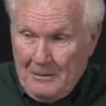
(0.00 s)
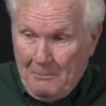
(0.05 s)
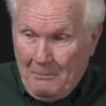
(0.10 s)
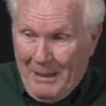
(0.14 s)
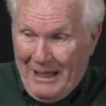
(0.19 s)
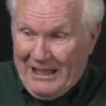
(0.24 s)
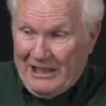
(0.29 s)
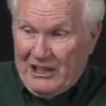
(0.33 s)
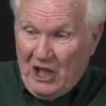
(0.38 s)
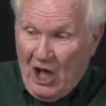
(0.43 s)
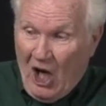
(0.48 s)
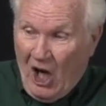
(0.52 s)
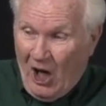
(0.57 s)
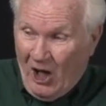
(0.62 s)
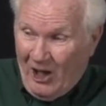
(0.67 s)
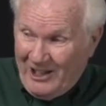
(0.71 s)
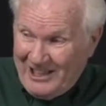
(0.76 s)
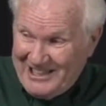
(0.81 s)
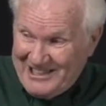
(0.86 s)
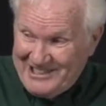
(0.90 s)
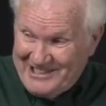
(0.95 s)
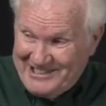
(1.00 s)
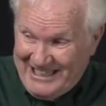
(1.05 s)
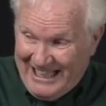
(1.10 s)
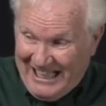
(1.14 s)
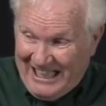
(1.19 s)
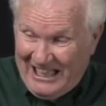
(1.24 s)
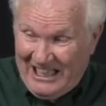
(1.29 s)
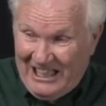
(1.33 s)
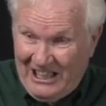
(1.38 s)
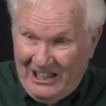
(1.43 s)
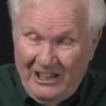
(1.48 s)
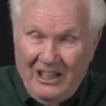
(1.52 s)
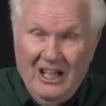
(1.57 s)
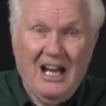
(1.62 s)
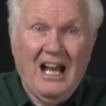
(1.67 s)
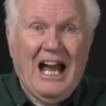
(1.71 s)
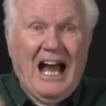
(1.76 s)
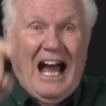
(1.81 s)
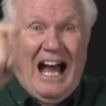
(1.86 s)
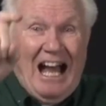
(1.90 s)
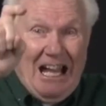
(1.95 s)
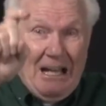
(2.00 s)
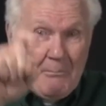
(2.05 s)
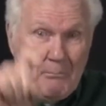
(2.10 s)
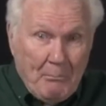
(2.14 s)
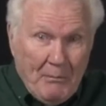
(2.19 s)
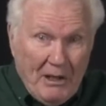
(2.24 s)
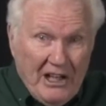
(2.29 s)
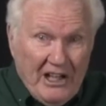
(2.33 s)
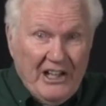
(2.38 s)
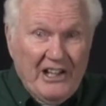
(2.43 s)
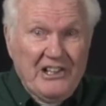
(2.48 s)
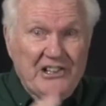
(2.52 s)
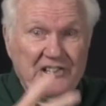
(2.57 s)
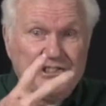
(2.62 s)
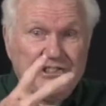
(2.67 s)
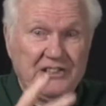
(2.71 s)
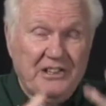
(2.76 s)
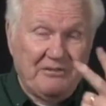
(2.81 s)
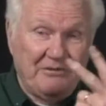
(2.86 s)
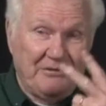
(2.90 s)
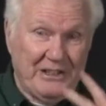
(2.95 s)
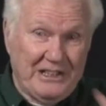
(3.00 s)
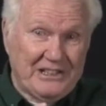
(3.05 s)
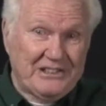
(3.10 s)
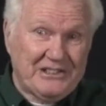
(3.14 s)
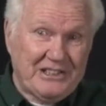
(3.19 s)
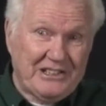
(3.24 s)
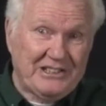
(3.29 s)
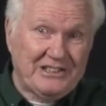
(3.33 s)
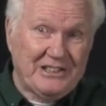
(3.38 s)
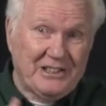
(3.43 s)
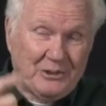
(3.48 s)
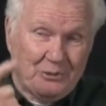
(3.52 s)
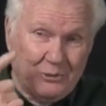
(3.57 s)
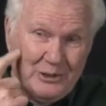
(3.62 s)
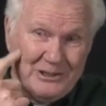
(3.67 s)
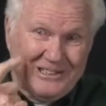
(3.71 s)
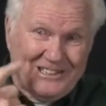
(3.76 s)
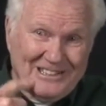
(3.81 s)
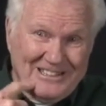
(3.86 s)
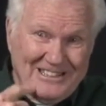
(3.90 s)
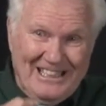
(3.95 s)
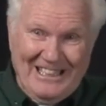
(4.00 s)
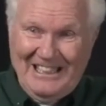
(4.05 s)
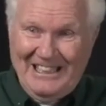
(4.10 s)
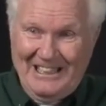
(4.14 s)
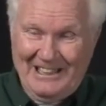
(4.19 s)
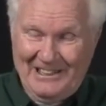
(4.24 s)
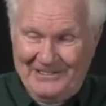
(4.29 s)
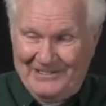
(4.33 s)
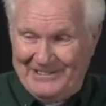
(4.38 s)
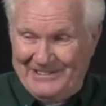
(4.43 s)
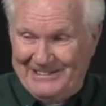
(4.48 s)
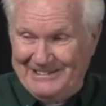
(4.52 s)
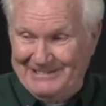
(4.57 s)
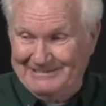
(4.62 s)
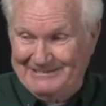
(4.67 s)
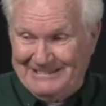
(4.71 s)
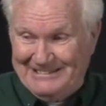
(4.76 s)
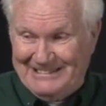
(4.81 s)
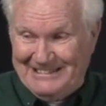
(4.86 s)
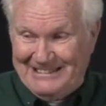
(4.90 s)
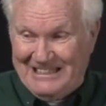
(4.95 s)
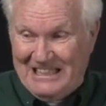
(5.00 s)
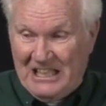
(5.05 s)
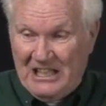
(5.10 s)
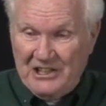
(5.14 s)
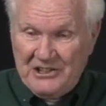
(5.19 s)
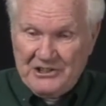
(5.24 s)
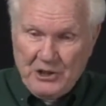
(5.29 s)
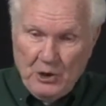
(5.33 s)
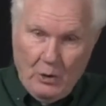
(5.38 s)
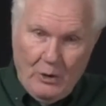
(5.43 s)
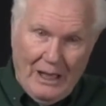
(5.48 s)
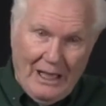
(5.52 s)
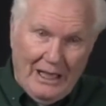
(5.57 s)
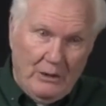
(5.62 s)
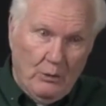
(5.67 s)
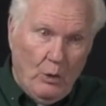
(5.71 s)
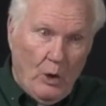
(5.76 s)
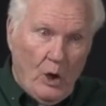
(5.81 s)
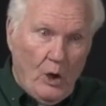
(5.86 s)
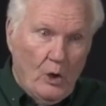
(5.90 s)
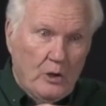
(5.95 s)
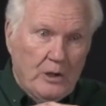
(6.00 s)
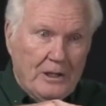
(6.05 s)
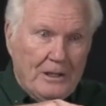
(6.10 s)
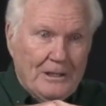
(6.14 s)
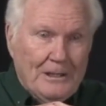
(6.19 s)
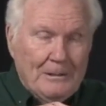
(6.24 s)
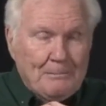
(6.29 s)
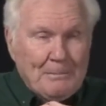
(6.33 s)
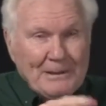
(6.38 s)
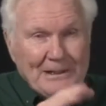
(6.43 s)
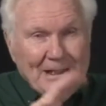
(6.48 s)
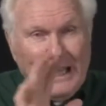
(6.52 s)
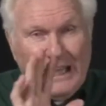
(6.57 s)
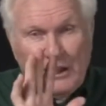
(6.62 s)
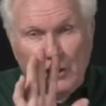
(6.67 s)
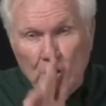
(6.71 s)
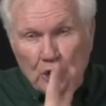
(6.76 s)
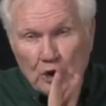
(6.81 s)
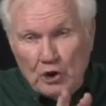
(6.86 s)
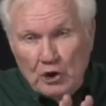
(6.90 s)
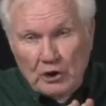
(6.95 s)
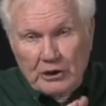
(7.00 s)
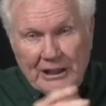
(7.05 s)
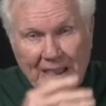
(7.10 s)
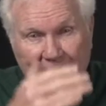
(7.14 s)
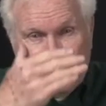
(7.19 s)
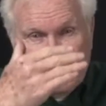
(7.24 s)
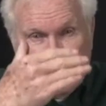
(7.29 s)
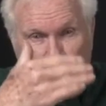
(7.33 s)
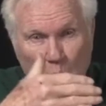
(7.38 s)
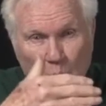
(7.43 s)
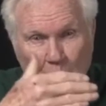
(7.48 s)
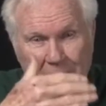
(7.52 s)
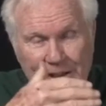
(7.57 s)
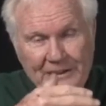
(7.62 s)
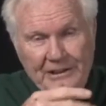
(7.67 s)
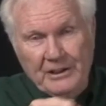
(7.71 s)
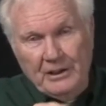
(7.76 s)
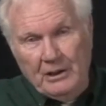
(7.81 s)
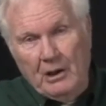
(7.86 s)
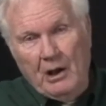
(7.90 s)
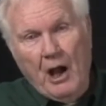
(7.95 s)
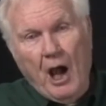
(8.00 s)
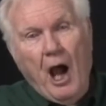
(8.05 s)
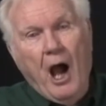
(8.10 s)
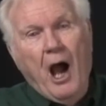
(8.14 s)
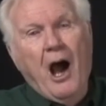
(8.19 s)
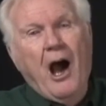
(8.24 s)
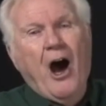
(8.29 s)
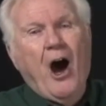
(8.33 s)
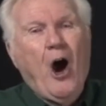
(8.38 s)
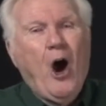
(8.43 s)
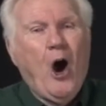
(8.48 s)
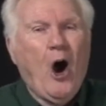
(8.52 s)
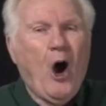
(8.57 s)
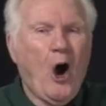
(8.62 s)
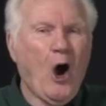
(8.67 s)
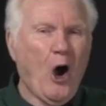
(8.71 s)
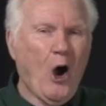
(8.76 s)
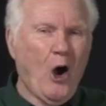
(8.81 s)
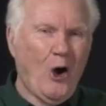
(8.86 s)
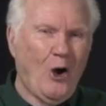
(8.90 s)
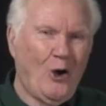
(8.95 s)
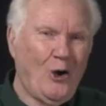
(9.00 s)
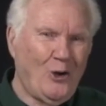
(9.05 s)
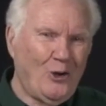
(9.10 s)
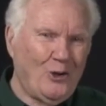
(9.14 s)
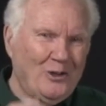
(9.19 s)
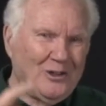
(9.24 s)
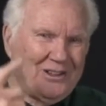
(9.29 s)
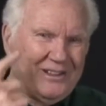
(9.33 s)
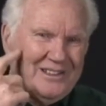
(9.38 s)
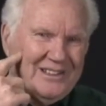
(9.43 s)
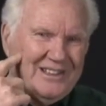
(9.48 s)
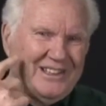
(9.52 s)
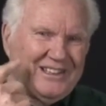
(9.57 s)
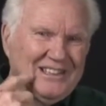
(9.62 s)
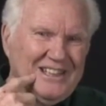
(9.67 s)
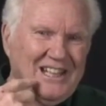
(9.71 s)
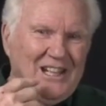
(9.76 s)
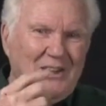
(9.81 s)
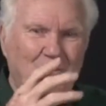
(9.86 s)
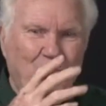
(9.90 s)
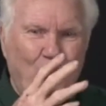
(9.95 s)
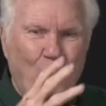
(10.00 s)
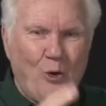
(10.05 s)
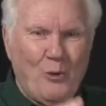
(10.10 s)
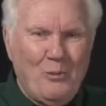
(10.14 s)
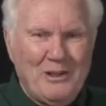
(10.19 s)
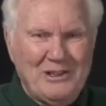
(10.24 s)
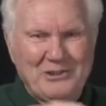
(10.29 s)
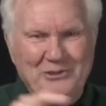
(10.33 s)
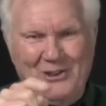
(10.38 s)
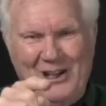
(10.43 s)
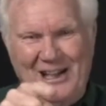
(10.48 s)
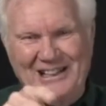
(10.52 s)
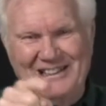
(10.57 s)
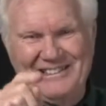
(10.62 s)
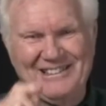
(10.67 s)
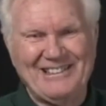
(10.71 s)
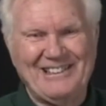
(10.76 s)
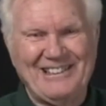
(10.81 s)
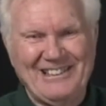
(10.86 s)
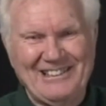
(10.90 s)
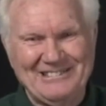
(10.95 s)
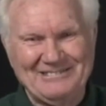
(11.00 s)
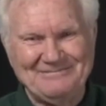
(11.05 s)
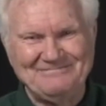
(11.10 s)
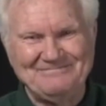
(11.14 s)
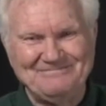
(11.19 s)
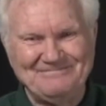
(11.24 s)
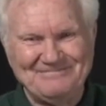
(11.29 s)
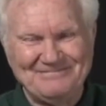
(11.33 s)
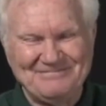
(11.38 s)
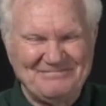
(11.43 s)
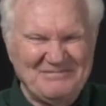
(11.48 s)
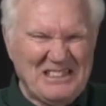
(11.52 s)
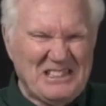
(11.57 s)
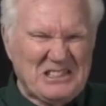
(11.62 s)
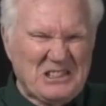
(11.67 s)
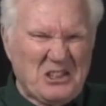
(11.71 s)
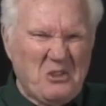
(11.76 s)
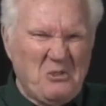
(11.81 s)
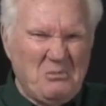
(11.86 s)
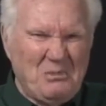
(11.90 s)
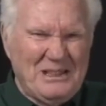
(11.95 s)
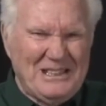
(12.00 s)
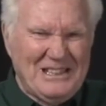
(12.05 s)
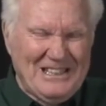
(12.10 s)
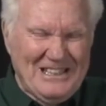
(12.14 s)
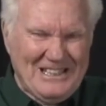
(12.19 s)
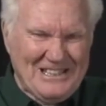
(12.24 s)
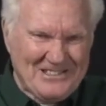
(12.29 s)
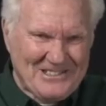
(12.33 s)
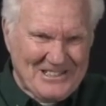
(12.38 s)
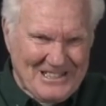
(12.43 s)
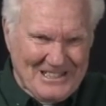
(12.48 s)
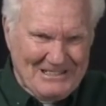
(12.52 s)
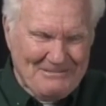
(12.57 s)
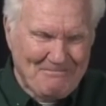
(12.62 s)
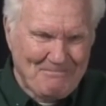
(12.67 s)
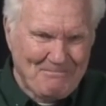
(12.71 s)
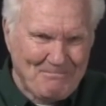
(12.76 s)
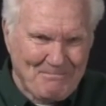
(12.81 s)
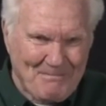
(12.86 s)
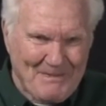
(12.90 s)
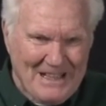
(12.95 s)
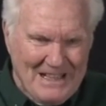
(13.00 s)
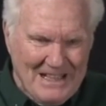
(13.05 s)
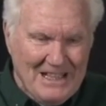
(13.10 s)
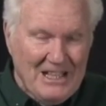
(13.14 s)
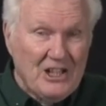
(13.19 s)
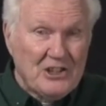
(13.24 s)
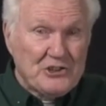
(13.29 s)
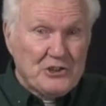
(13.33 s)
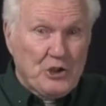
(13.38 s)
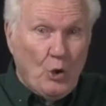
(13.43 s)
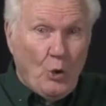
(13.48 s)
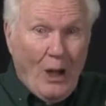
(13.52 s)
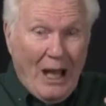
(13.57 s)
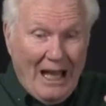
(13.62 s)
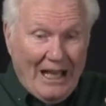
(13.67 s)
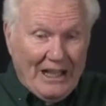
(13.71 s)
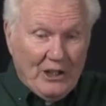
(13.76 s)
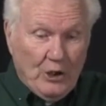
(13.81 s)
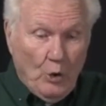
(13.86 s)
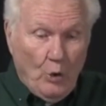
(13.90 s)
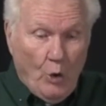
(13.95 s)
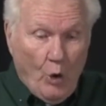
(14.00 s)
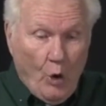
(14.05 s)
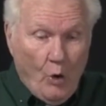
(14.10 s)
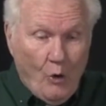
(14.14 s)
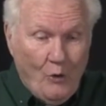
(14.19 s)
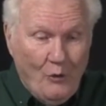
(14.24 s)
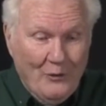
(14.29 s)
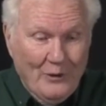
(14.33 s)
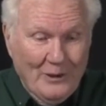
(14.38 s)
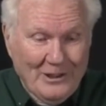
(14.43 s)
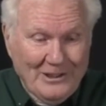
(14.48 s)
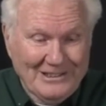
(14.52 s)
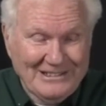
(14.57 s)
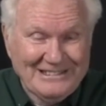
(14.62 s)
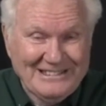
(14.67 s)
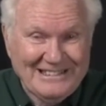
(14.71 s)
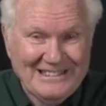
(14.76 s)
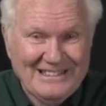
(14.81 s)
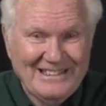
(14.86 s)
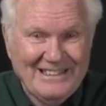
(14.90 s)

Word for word: My car is there. I must visit with the deaf. So I walk up and I look at the window. Oh, the deaf woman's right there. It's going to be easy. So I go over,